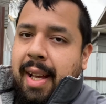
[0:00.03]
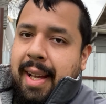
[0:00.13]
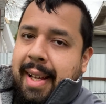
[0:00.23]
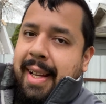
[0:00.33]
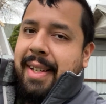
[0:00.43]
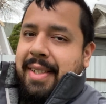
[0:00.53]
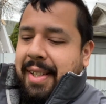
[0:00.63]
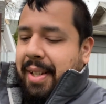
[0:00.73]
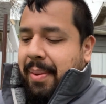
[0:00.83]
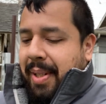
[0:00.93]
Hey, how's it
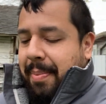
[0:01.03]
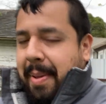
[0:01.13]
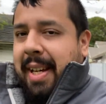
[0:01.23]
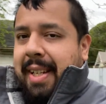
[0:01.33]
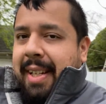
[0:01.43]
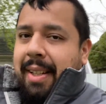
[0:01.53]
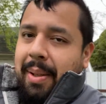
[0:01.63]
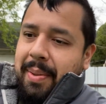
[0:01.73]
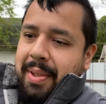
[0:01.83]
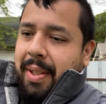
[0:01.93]
going? It's Manny,
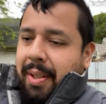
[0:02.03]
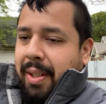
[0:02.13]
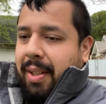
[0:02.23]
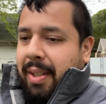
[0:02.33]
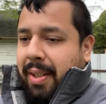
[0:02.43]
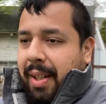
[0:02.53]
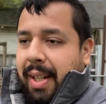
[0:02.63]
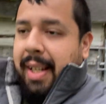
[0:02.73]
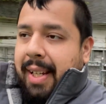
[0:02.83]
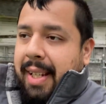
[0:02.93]
Lone Star Gardener.
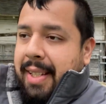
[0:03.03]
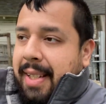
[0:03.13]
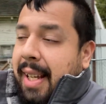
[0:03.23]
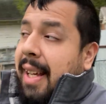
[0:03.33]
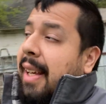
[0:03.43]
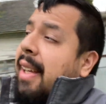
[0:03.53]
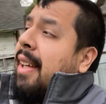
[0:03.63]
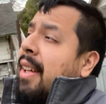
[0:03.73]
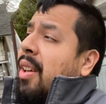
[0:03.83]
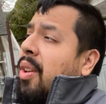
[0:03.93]
It is a
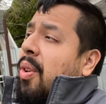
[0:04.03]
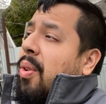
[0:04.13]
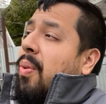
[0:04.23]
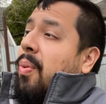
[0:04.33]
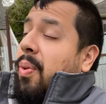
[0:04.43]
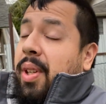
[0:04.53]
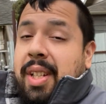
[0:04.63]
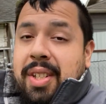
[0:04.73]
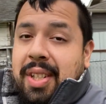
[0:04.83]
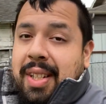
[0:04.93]

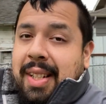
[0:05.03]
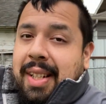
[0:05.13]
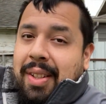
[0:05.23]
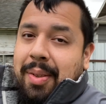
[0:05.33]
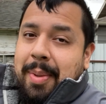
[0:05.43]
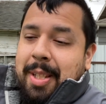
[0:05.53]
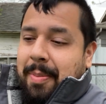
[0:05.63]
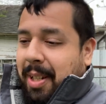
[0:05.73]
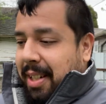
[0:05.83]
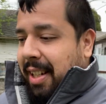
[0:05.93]
really chilly, gloomy
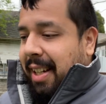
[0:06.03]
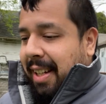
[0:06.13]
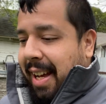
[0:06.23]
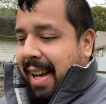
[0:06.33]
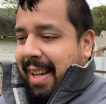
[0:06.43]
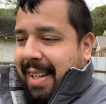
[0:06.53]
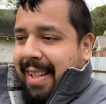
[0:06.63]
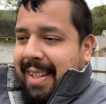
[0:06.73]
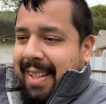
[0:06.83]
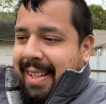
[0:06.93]
spring day.
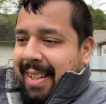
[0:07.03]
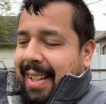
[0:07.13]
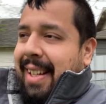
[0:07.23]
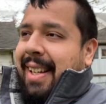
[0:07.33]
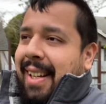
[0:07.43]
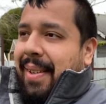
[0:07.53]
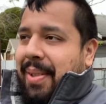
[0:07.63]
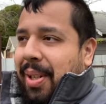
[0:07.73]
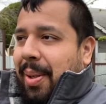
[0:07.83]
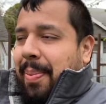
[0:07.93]
I
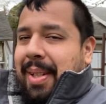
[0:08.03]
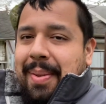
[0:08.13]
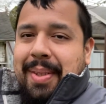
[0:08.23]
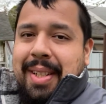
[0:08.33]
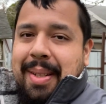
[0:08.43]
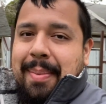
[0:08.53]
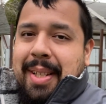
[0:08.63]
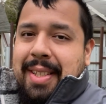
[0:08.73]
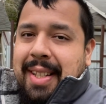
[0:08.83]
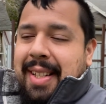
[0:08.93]
was hoping it was gonna
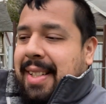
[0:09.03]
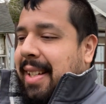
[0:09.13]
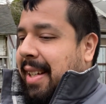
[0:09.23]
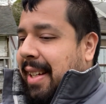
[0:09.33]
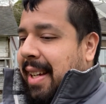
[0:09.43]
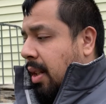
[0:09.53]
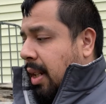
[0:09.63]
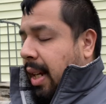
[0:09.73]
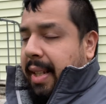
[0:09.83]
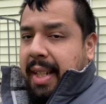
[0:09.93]
be sunny today.
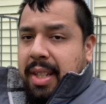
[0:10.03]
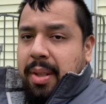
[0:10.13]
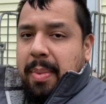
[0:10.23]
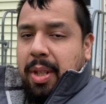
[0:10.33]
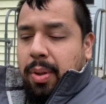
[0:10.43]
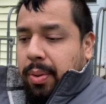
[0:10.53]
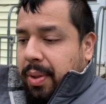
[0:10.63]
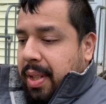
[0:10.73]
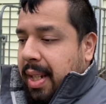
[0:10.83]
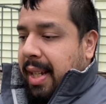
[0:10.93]
I think it's gonna be colder
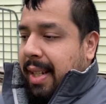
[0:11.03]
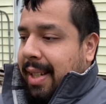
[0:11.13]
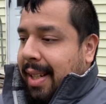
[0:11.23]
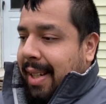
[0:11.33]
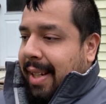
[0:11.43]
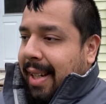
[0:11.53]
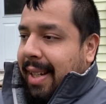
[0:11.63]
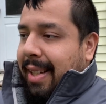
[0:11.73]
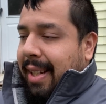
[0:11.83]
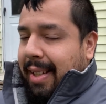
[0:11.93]
tonight
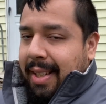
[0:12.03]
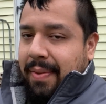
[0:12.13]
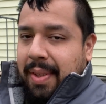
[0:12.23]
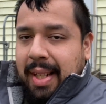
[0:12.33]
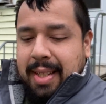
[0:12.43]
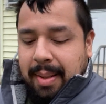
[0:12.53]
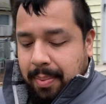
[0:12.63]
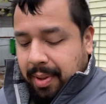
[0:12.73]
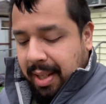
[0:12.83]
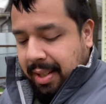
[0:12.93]
and like this for the next couple
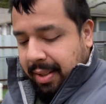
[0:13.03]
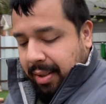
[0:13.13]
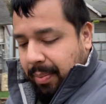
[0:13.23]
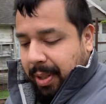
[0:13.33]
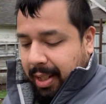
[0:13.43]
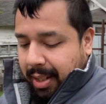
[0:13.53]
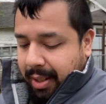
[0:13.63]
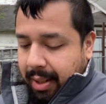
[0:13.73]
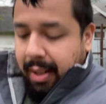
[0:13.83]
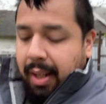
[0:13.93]
of days until the
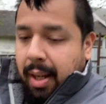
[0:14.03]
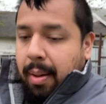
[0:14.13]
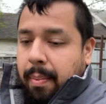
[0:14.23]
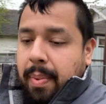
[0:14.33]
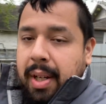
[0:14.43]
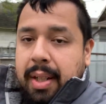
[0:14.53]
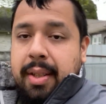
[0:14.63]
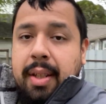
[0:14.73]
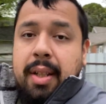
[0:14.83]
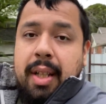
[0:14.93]
weekend.
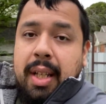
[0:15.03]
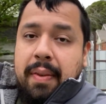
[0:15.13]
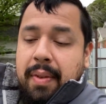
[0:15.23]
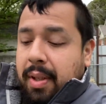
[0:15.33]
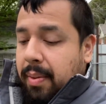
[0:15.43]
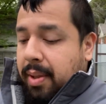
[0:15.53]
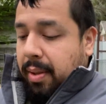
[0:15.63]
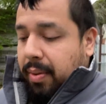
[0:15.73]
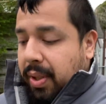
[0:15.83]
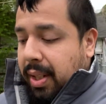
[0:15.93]
But even though it's a
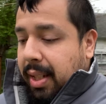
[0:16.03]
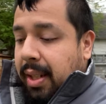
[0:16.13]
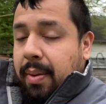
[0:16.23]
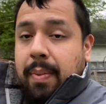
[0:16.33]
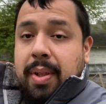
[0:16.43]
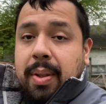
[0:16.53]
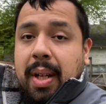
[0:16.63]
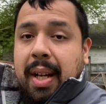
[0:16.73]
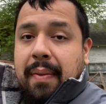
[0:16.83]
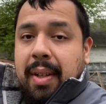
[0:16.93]
little chilly, we still
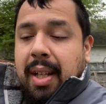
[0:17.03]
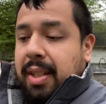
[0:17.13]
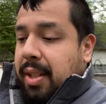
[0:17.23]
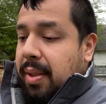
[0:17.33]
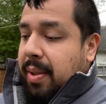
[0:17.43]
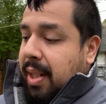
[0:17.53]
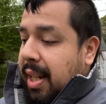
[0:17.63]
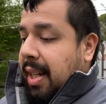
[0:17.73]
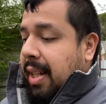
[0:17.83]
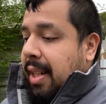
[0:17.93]
have a lot to do
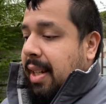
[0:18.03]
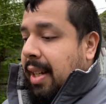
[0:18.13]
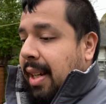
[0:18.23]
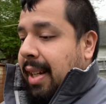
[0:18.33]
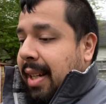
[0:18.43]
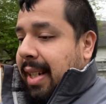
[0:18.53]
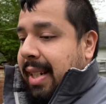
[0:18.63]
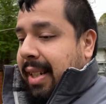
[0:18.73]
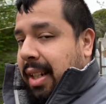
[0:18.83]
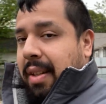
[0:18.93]
today.
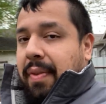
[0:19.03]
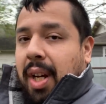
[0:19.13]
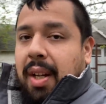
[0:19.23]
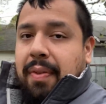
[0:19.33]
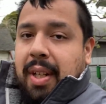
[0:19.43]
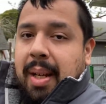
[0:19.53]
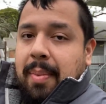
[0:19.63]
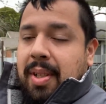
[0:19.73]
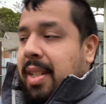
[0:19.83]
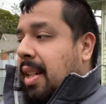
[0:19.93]
A lot of
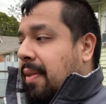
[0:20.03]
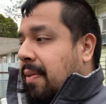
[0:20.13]
off-camera stuff.